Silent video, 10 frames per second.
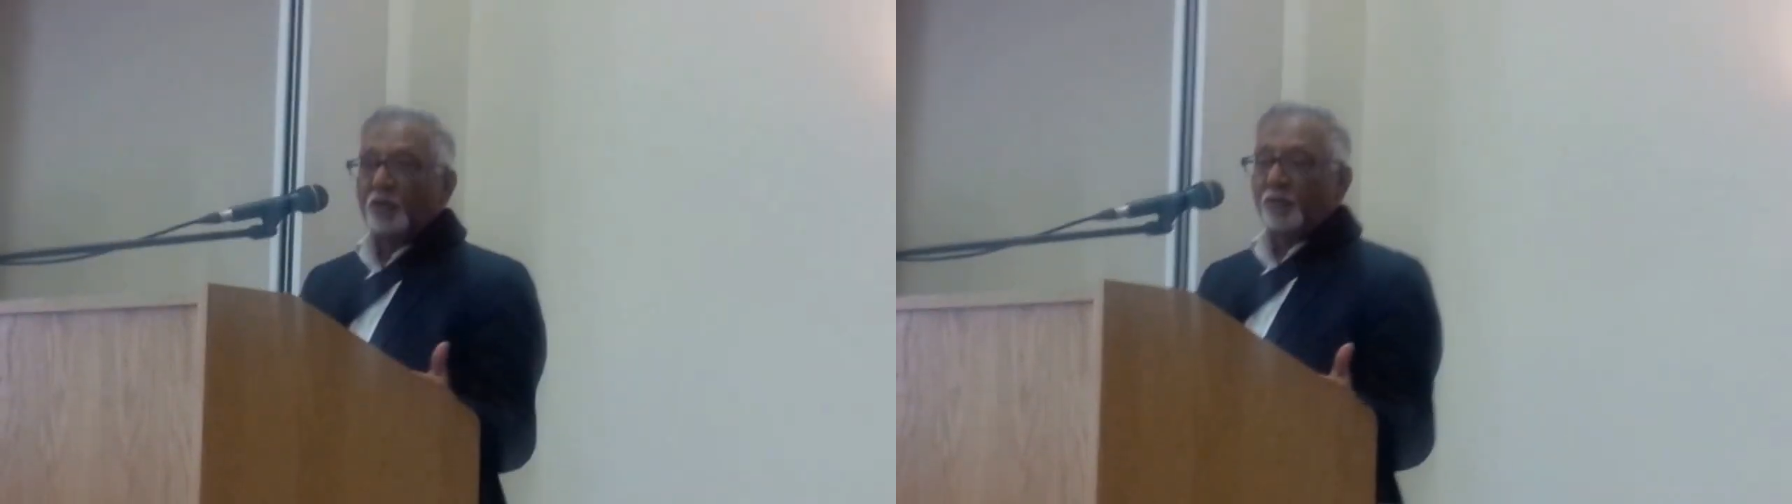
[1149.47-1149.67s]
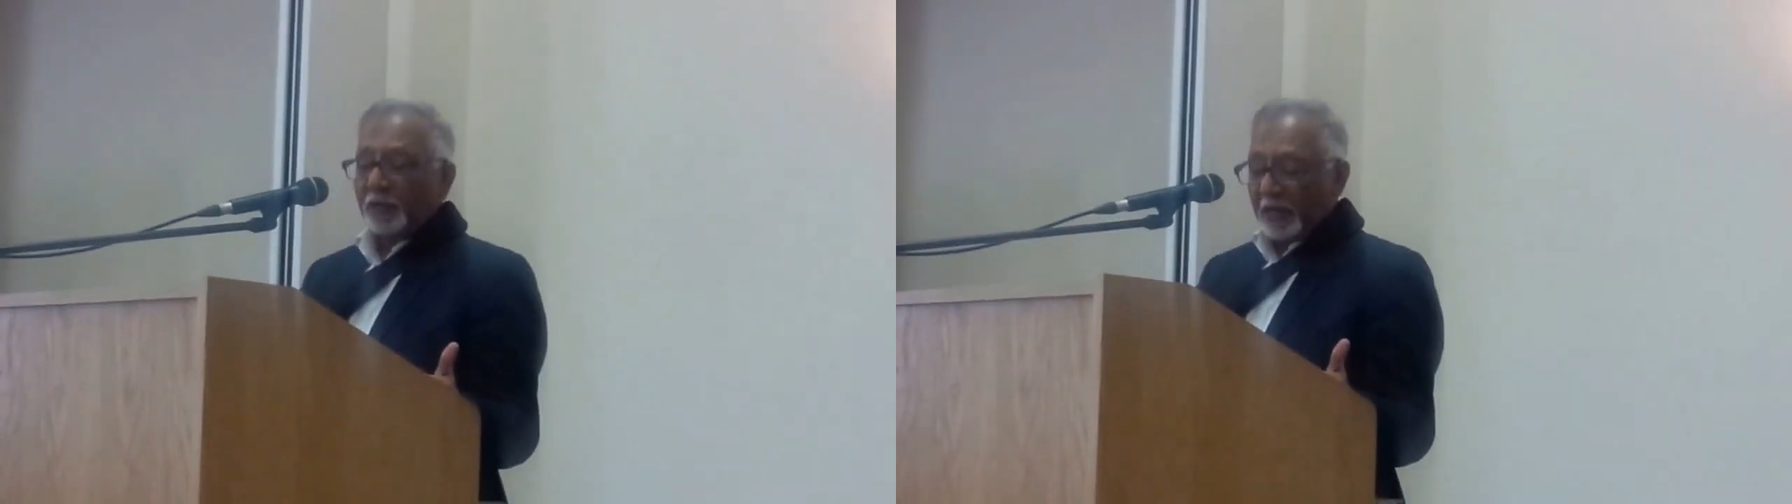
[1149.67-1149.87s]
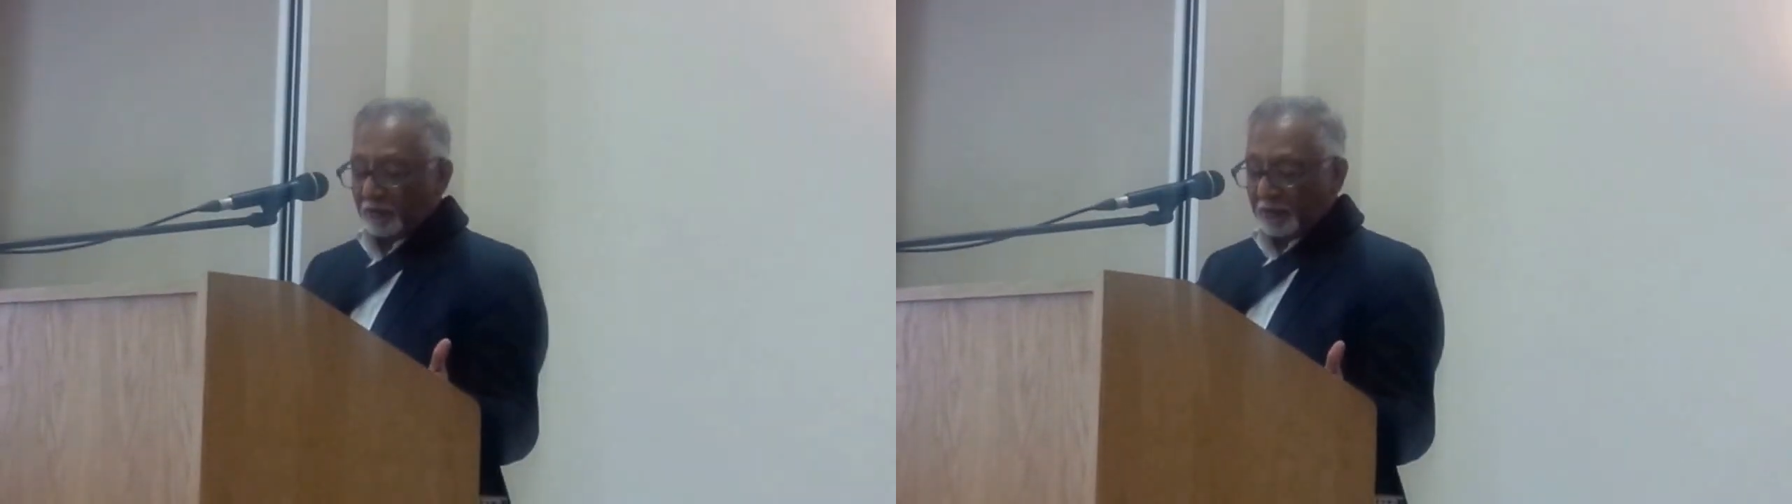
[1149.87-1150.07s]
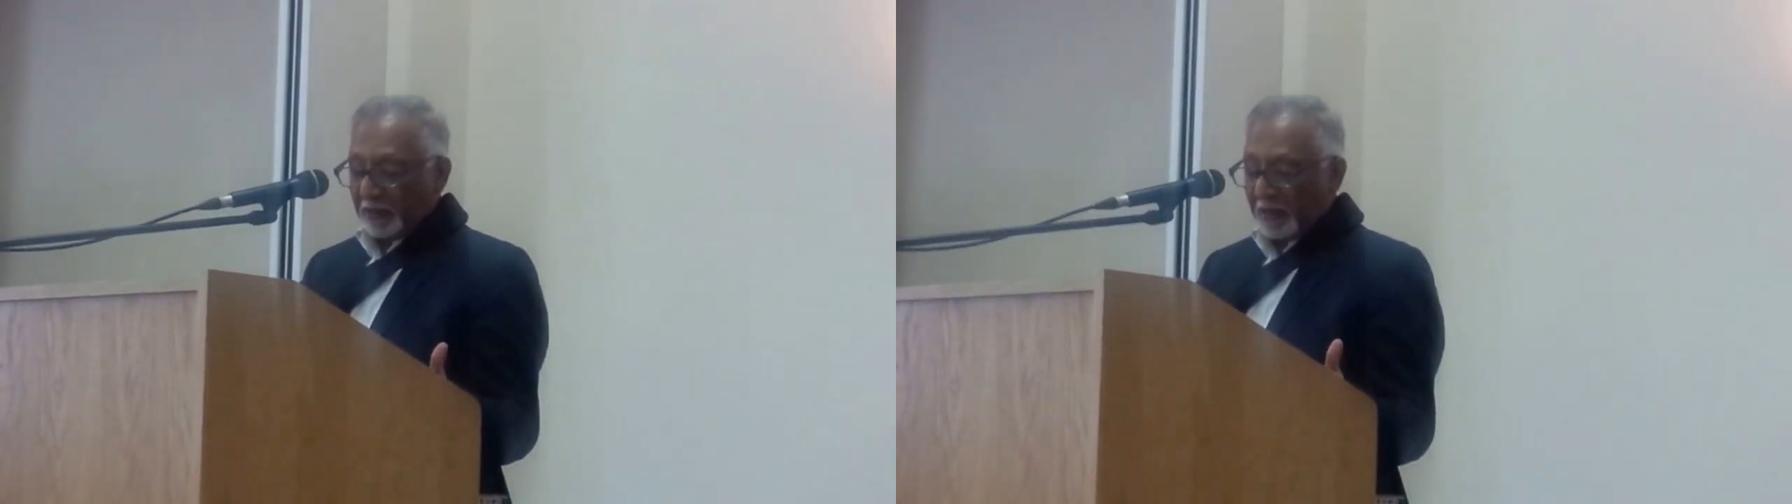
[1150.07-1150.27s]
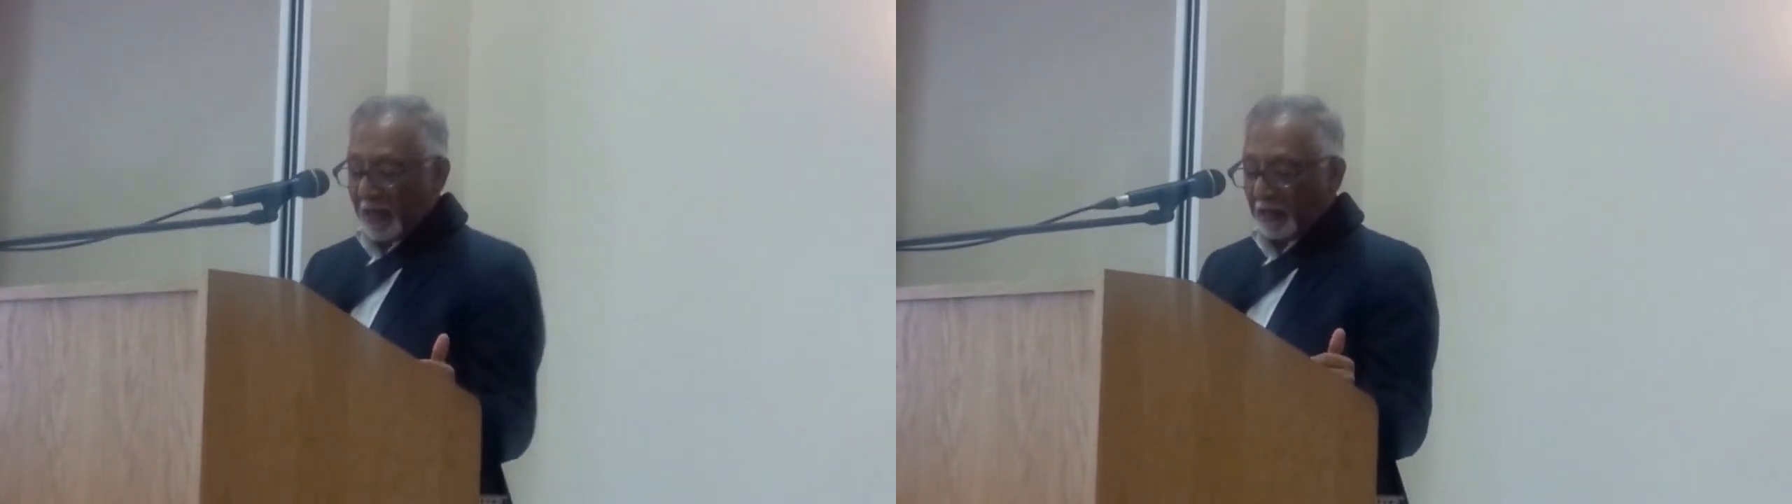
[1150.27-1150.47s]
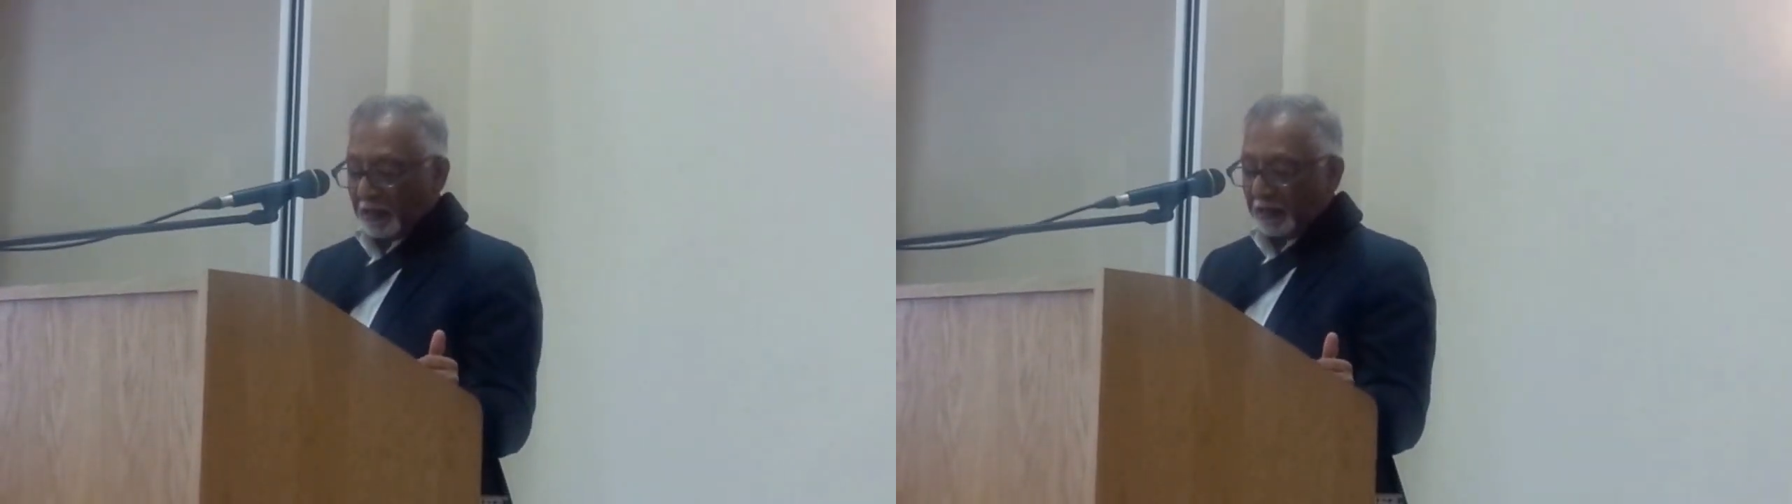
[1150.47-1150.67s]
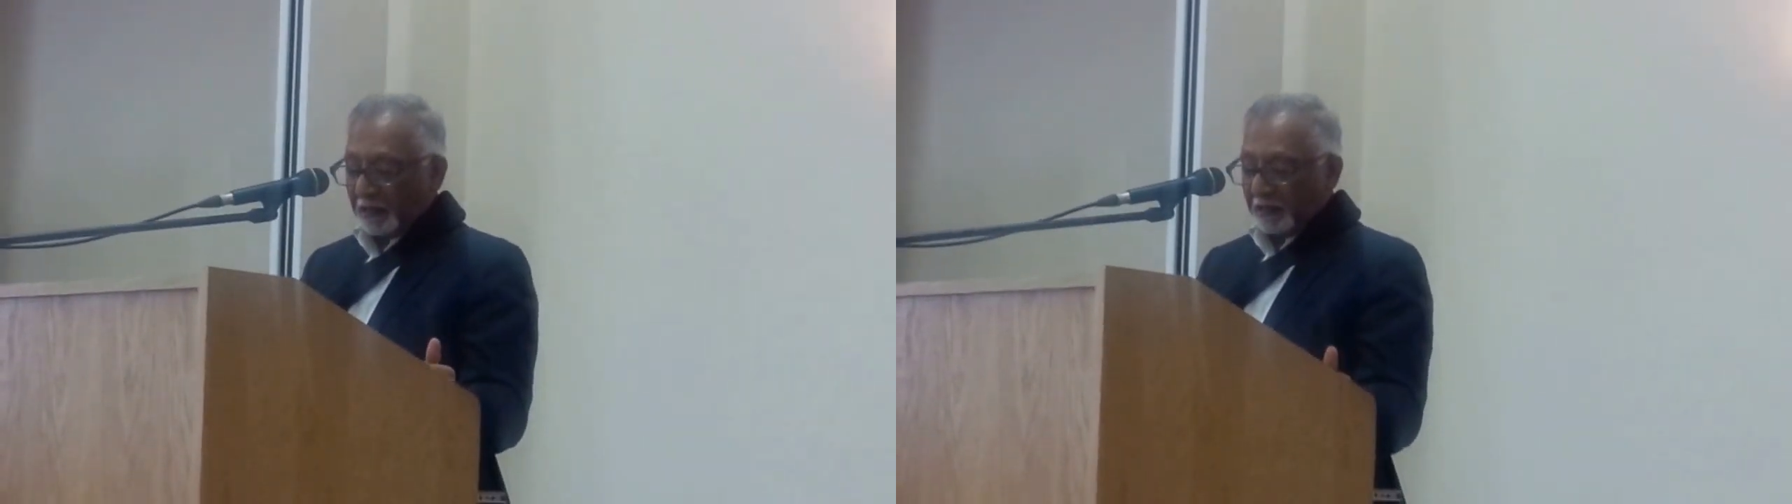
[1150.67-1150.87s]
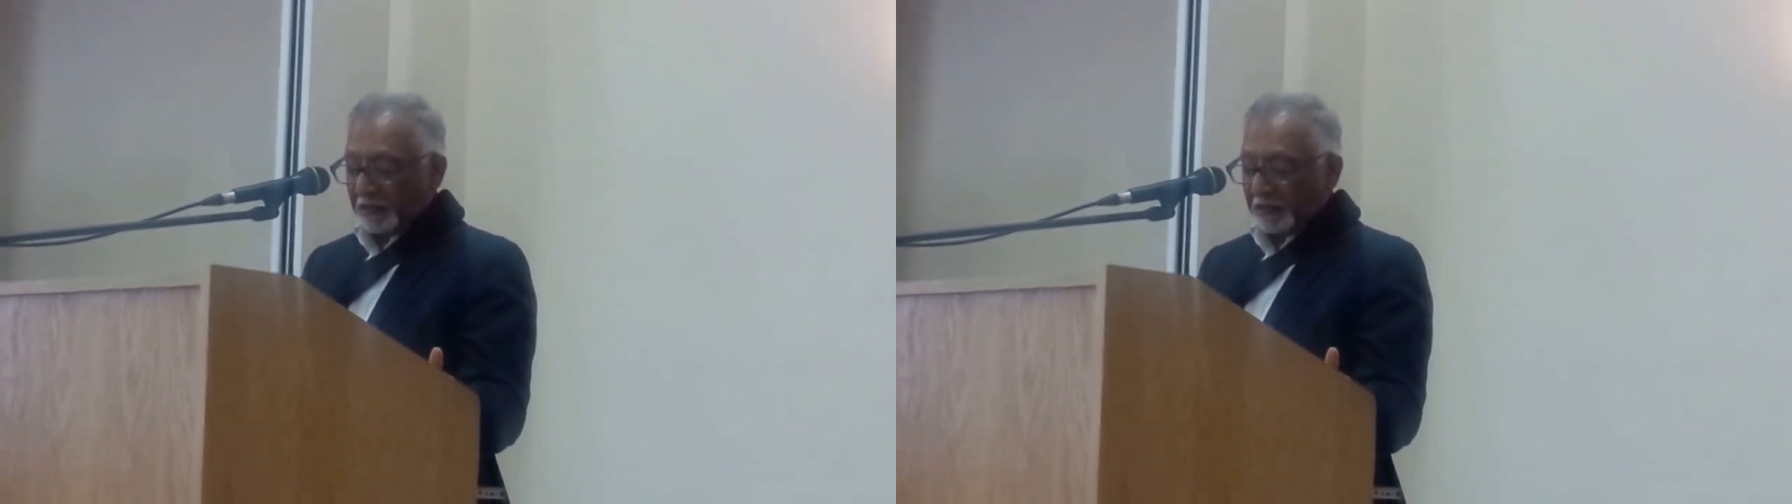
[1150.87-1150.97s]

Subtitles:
2009,